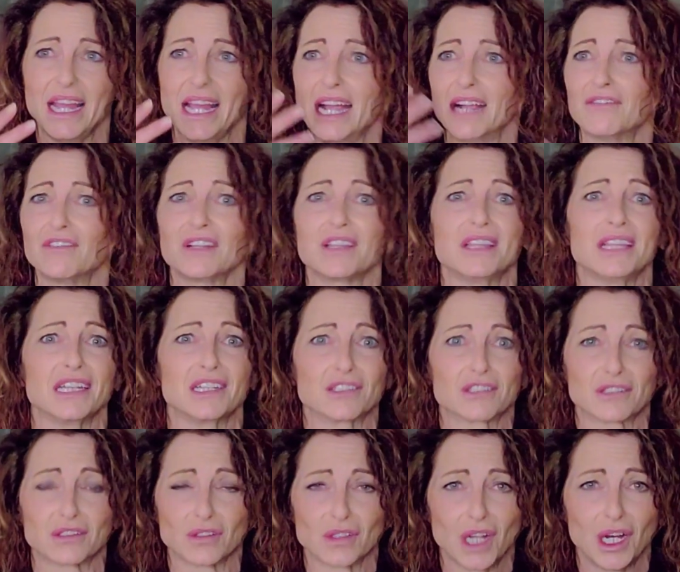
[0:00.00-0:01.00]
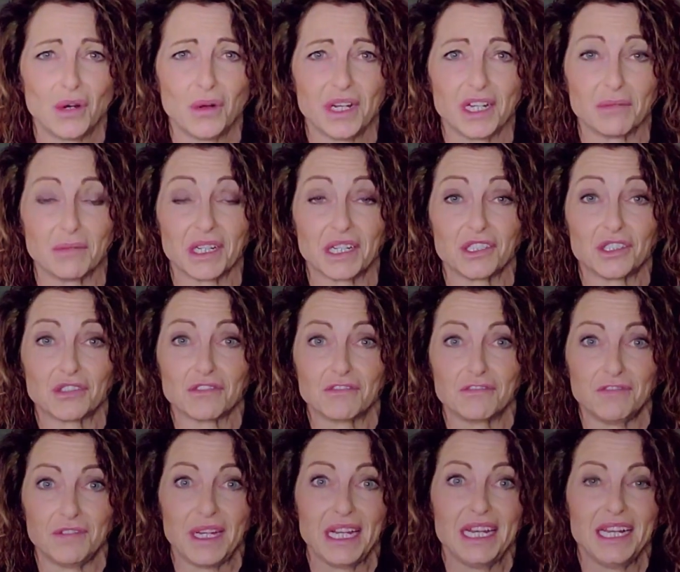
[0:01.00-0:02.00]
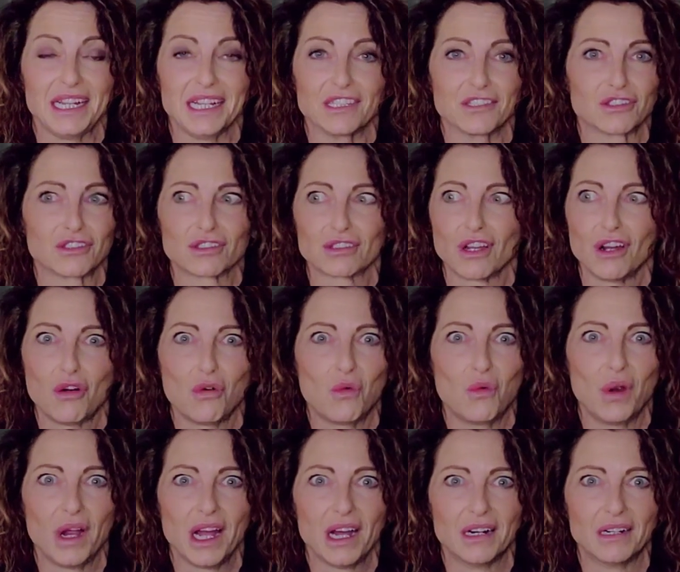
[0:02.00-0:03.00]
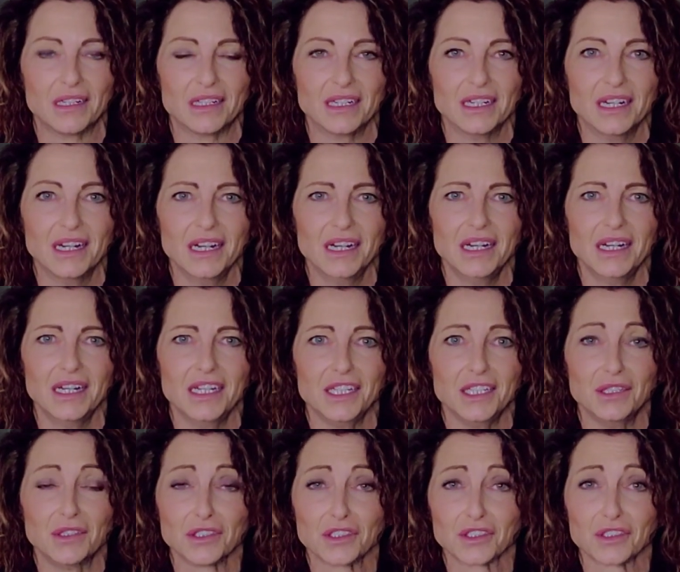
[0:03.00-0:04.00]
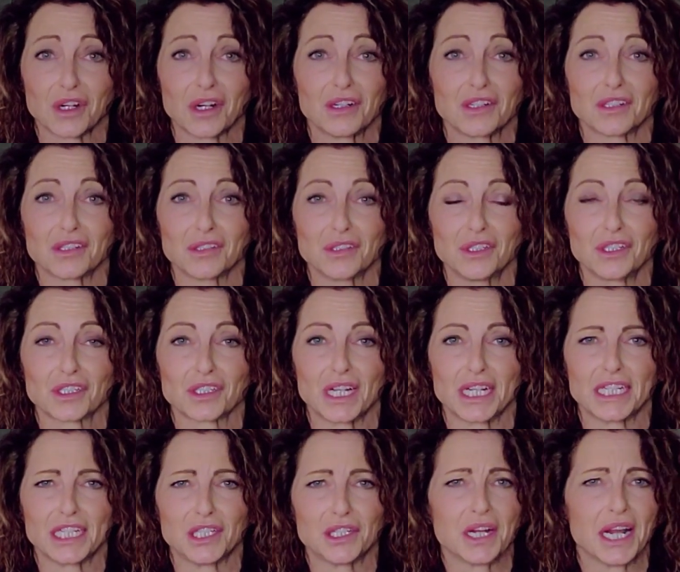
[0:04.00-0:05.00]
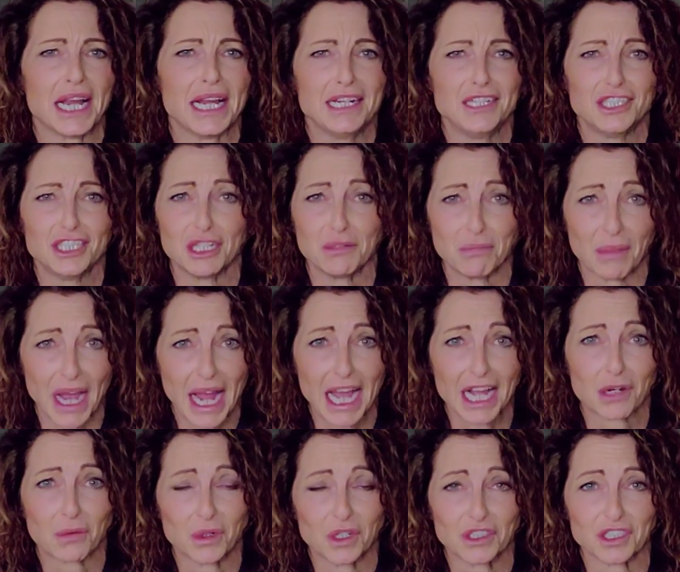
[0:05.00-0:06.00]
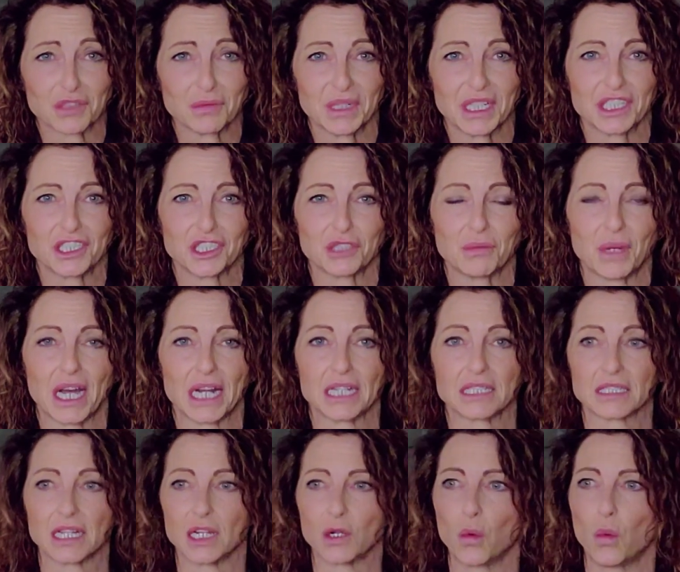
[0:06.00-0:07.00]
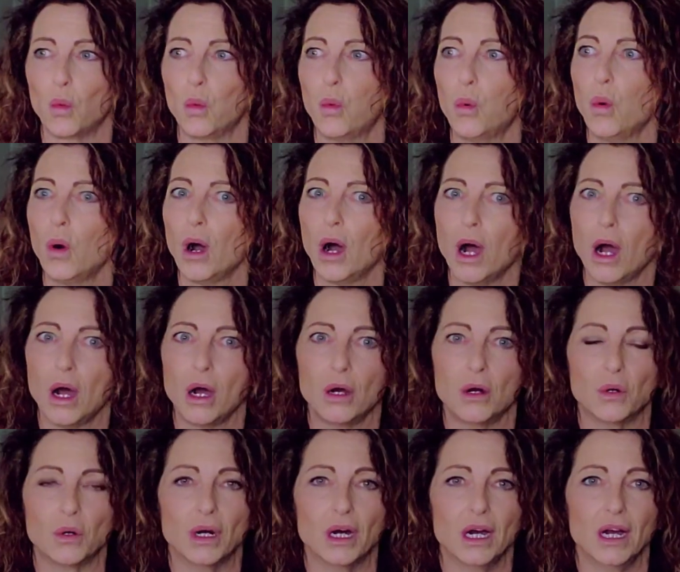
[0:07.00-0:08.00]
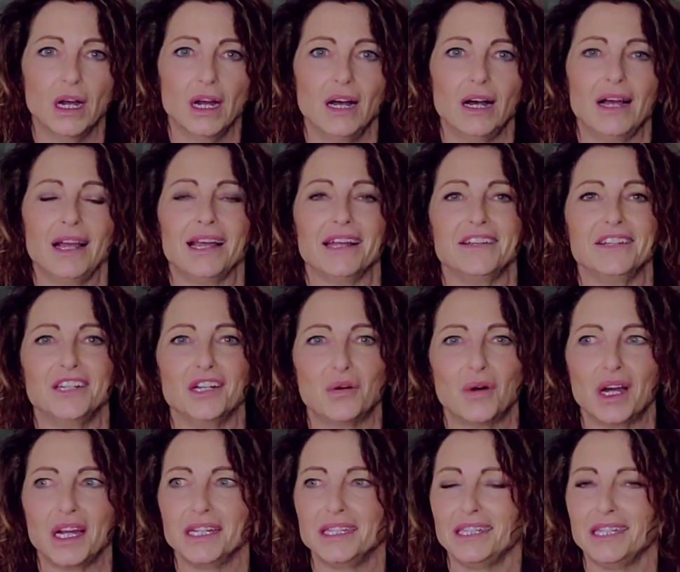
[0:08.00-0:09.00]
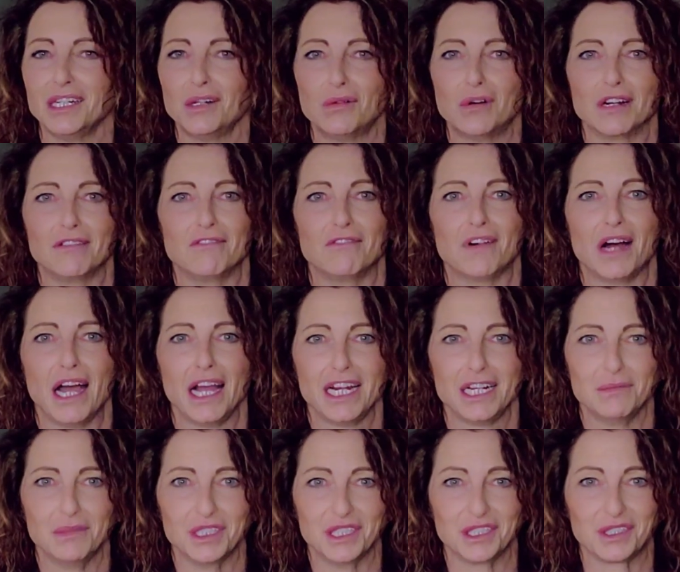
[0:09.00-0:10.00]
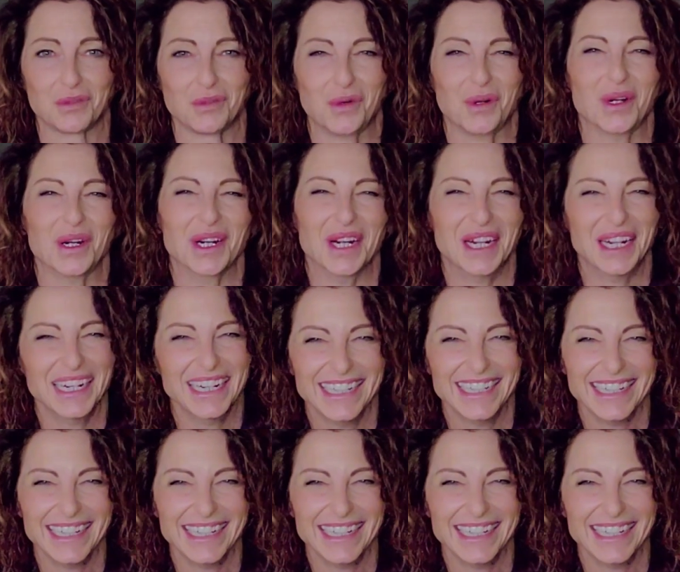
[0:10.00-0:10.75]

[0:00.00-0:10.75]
everything is glowing because you're feeding it so well. You'll start to look like you're aging backwards because your body's like, whoa, I had no idea what vitamins were.